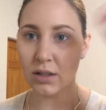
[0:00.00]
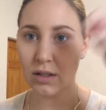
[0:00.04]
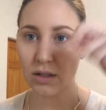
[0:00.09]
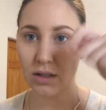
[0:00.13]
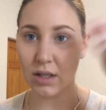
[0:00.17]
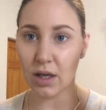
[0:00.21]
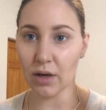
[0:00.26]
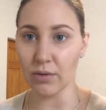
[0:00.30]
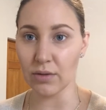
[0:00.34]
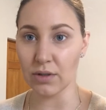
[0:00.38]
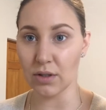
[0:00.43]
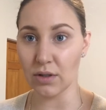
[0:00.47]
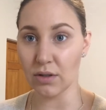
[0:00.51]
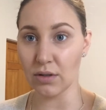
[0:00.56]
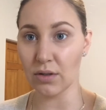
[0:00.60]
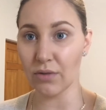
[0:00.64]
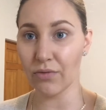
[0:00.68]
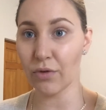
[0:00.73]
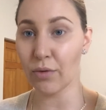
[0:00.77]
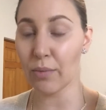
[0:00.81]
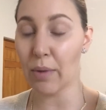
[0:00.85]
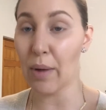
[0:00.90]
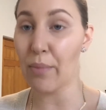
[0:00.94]
So I was
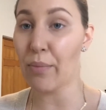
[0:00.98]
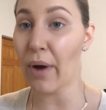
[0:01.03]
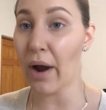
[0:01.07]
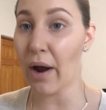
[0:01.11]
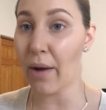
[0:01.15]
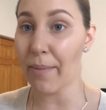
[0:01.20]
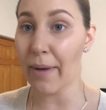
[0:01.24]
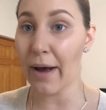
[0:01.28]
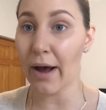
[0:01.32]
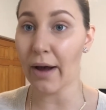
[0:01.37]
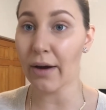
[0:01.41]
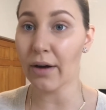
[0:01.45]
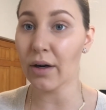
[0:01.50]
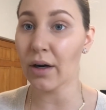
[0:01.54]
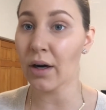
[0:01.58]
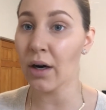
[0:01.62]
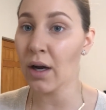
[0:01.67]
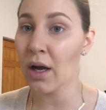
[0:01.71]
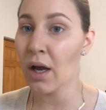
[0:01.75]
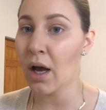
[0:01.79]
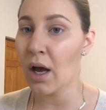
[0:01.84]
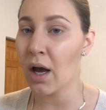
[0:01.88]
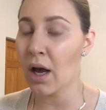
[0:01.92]
using for my brow
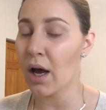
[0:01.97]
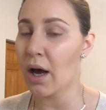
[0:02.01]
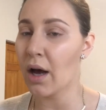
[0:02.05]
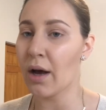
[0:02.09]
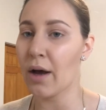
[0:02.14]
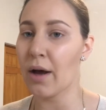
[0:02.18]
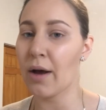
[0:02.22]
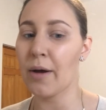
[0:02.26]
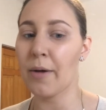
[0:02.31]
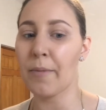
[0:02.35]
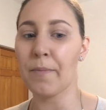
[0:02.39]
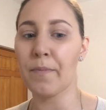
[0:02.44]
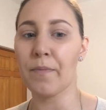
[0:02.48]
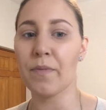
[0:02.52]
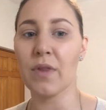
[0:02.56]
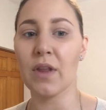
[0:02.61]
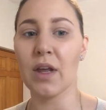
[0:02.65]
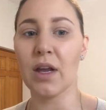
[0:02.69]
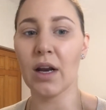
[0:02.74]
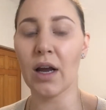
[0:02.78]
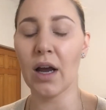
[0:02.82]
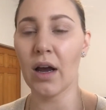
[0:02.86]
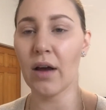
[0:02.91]
powder.
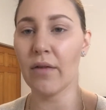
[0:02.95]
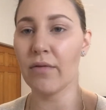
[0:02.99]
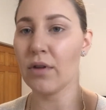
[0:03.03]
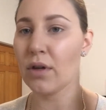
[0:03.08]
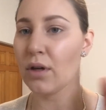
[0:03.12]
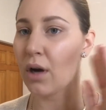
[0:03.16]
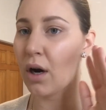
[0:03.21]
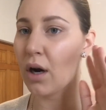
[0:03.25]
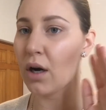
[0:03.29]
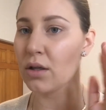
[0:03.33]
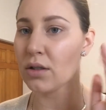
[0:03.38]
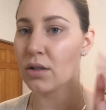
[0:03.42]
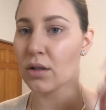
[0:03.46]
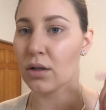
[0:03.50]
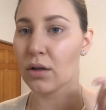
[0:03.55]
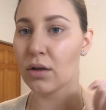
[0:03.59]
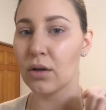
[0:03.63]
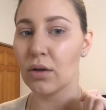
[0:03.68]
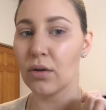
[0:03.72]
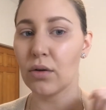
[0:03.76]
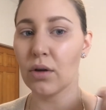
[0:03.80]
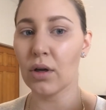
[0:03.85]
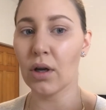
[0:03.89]
Then I have the NARS
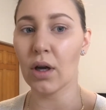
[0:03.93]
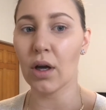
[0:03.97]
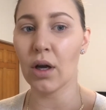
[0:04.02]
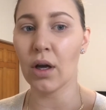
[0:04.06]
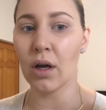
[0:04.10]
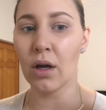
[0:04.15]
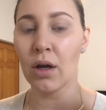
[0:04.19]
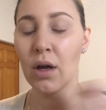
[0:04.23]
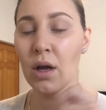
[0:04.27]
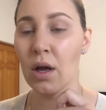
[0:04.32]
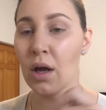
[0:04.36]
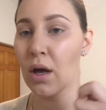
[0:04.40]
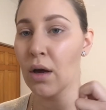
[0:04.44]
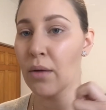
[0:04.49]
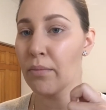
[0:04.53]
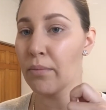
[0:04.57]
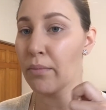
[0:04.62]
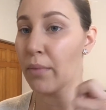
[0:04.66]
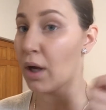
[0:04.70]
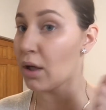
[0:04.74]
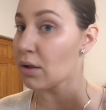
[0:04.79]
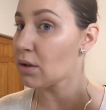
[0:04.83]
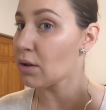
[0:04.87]
Laguna
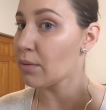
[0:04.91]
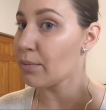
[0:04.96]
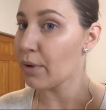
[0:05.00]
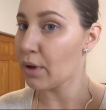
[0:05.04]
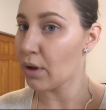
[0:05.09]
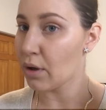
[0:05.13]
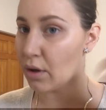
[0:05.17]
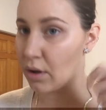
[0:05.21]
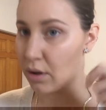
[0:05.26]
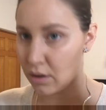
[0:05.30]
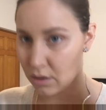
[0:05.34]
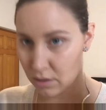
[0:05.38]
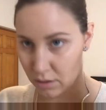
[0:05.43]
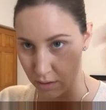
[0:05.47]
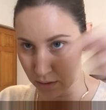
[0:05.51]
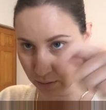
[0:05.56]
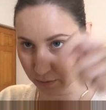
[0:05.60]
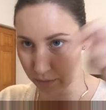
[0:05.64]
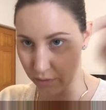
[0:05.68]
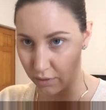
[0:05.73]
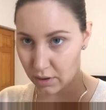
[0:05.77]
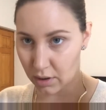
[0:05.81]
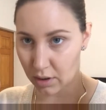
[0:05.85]

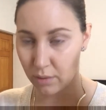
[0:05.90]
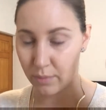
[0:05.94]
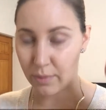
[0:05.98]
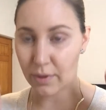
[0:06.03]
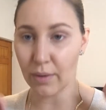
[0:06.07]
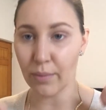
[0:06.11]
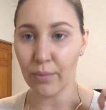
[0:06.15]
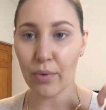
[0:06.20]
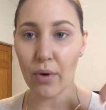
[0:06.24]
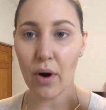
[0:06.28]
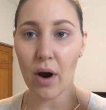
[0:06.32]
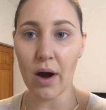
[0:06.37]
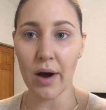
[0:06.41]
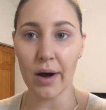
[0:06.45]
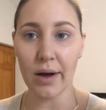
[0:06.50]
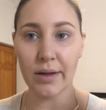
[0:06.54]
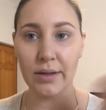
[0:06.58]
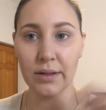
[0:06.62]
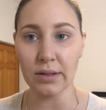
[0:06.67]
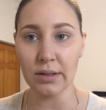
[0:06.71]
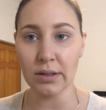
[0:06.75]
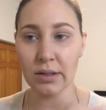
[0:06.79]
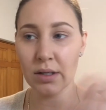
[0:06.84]
Multiple for a little bit of
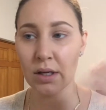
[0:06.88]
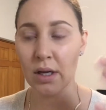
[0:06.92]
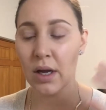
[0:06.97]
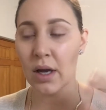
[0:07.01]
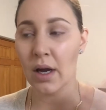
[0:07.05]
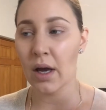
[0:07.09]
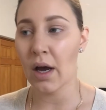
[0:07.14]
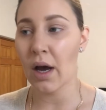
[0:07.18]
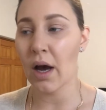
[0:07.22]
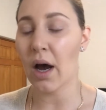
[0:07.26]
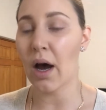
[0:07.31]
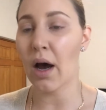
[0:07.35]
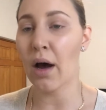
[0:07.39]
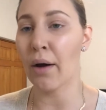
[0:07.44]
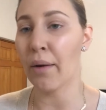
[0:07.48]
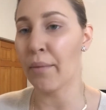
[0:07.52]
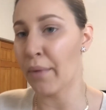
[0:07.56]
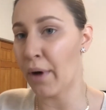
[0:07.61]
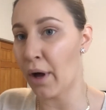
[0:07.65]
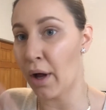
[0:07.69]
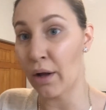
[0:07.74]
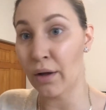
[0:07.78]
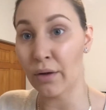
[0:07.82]
bronze
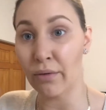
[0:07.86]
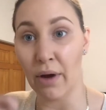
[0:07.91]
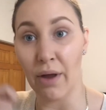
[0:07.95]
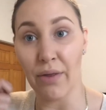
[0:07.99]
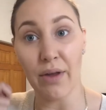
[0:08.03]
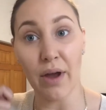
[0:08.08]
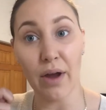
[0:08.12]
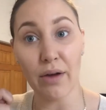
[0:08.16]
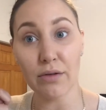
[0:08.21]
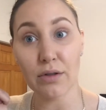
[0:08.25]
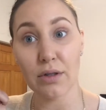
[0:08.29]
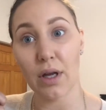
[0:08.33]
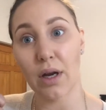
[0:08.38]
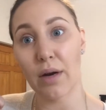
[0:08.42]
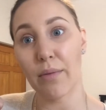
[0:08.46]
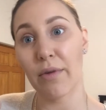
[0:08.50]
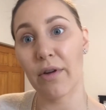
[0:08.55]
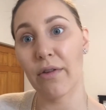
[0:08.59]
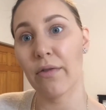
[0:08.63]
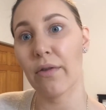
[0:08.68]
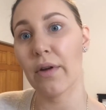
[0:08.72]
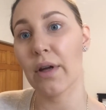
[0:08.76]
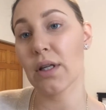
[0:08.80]
all around the outside of
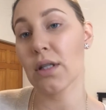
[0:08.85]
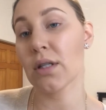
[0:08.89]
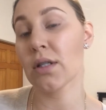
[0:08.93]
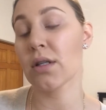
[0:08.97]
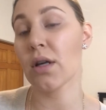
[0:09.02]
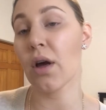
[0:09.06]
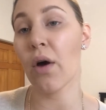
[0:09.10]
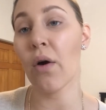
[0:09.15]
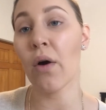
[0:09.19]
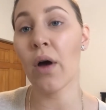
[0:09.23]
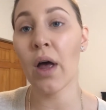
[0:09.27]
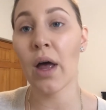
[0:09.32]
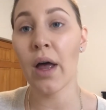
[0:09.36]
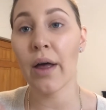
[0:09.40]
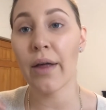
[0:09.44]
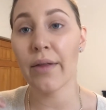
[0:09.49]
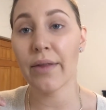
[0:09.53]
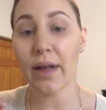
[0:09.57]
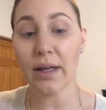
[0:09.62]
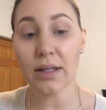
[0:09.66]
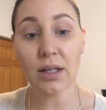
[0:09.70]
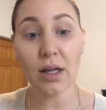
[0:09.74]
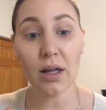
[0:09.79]
my face. So
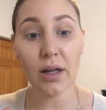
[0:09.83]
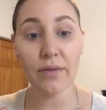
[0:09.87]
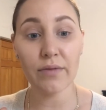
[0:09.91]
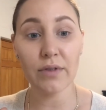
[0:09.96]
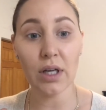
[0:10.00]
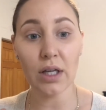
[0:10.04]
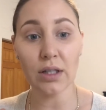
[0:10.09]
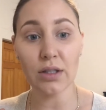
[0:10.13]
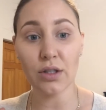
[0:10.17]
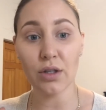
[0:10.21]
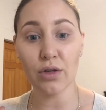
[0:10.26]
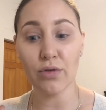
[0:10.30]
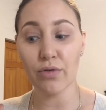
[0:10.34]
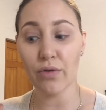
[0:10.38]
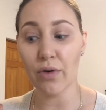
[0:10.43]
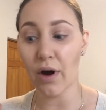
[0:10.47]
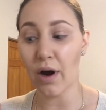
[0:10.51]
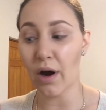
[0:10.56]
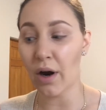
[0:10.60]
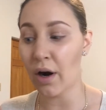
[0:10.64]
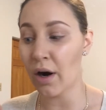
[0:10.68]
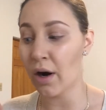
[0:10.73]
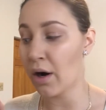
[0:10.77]
that's all I've done so
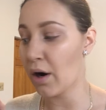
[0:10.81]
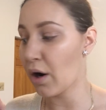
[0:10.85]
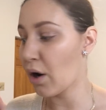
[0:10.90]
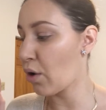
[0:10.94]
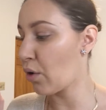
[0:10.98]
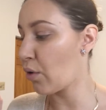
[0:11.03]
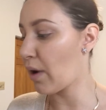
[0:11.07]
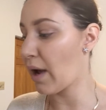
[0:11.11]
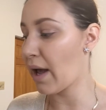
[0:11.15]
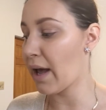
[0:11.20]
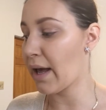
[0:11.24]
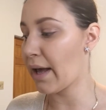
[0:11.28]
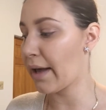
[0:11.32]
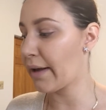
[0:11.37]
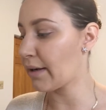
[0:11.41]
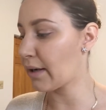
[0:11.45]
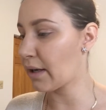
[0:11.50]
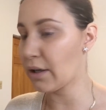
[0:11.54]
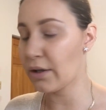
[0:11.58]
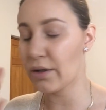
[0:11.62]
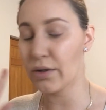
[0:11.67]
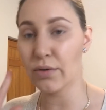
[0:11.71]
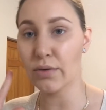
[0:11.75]
far. Oh,
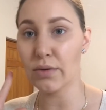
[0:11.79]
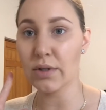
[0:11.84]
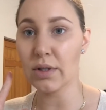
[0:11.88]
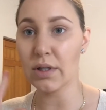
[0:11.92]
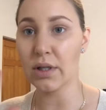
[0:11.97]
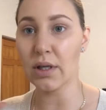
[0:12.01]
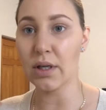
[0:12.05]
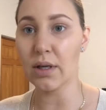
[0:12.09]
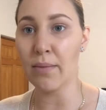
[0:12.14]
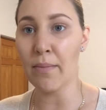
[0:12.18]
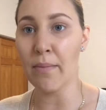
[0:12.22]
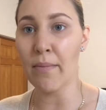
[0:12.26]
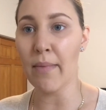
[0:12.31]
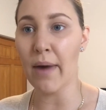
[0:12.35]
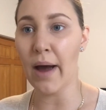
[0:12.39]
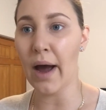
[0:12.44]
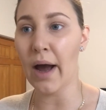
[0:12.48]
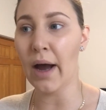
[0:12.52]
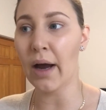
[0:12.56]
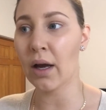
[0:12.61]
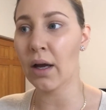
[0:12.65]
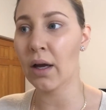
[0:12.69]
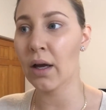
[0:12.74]
and I used the
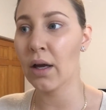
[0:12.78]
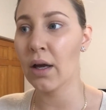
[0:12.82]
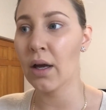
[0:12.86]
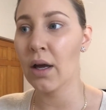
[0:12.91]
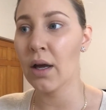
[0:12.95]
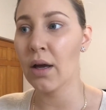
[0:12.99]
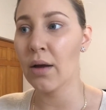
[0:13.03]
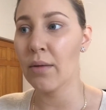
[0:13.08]
MAC